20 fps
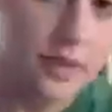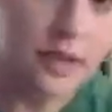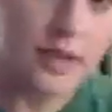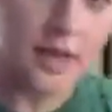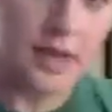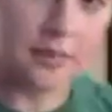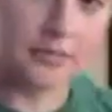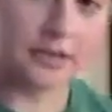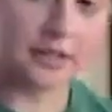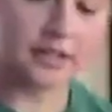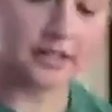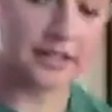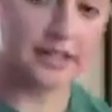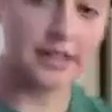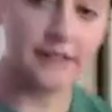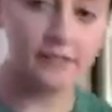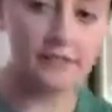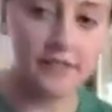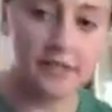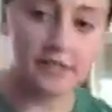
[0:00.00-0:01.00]
I'm going to
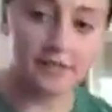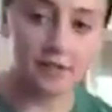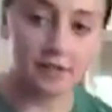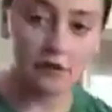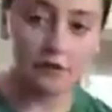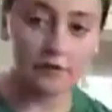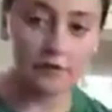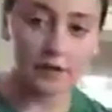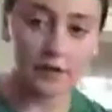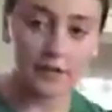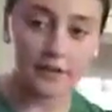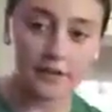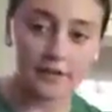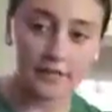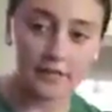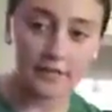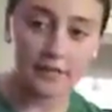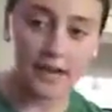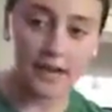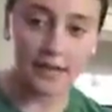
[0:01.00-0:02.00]
leave this over on the
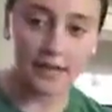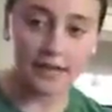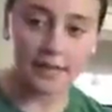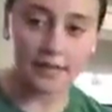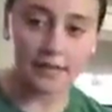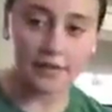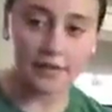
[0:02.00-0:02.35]
side,